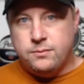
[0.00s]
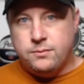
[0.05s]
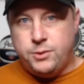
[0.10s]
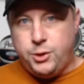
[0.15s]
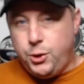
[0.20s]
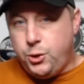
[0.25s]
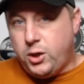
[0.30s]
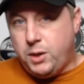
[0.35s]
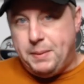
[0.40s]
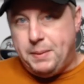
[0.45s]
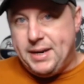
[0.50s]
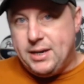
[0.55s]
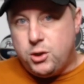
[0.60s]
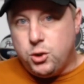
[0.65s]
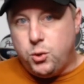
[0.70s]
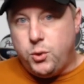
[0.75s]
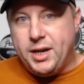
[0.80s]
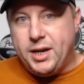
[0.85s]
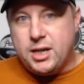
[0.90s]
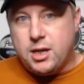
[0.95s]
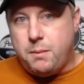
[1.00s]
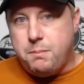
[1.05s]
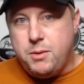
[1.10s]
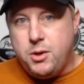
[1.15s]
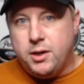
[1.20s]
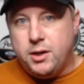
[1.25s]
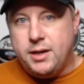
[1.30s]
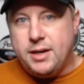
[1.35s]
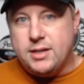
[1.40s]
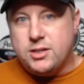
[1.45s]
You could be doing
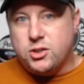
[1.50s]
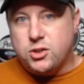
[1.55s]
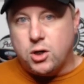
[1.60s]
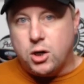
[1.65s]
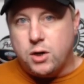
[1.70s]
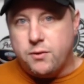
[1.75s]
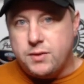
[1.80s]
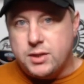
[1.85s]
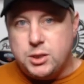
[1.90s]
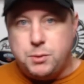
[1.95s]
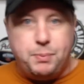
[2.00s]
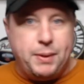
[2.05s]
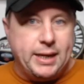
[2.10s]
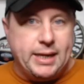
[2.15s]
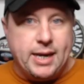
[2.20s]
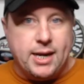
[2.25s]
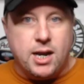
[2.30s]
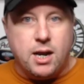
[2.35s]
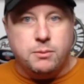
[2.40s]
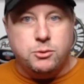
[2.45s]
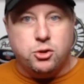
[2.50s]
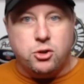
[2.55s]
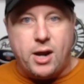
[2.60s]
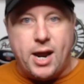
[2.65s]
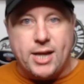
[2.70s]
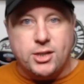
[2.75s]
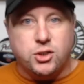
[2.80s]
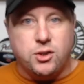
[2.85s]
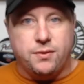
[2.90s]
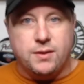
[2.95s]
community service, picking up
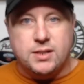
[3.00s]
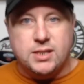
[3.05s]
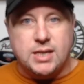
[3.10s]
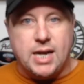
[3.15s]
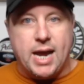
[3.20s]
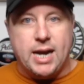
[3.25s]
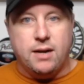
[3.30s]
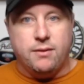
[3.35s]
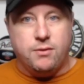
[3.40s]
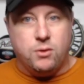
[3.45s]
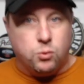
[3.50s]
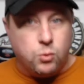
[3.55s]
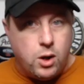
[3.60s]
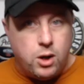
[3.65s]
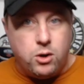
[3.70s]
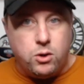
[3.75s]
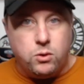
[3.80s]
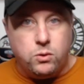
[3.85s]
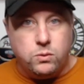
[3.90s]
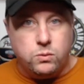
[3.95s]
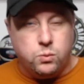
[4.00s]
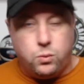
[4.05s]
trash on the side of the road.